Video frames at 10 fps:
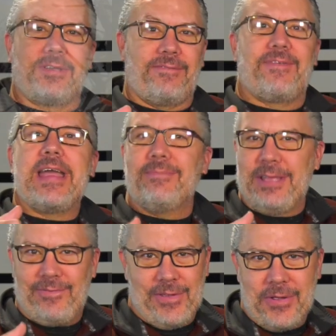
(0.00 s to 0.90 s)
a
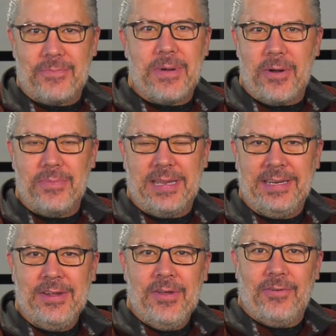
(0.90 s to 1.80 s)
family feud moment
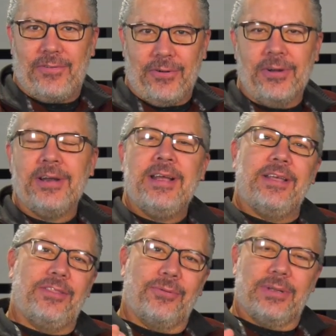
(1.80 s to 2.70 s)
for
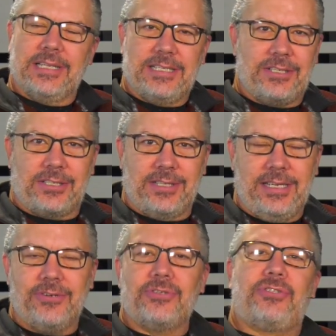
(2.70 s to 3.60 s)
the religious
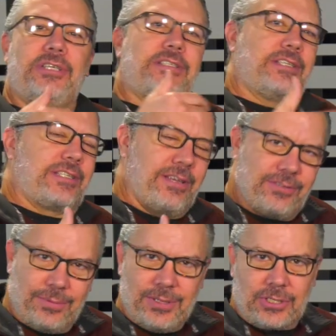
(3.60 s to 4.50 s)
leaders. Jesus
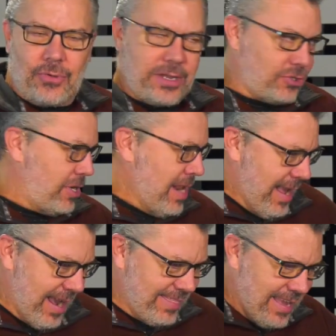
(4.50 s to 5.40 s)
gives them this question,
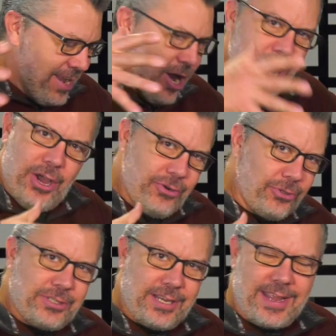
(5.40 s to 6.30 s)
and they huddle
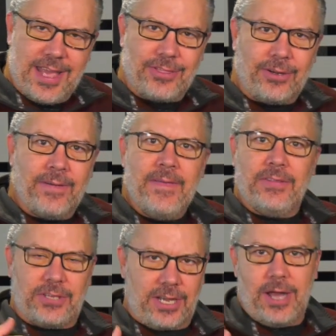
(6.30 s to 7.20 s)
together
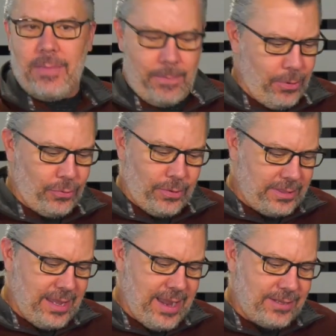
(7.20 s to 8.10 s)
to come up with what
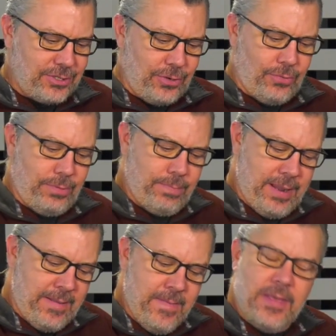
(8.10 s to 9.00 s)
the answer would
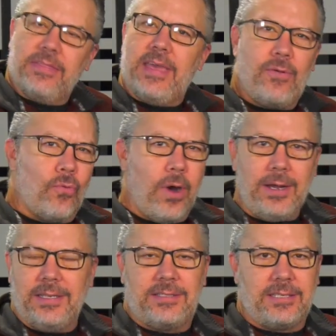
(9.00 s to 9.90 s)
be. They
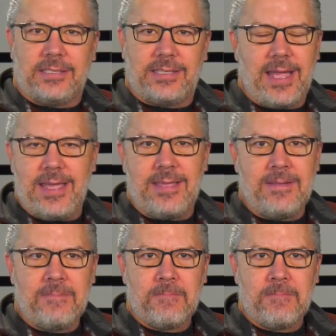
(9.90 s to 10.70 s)
wanted to say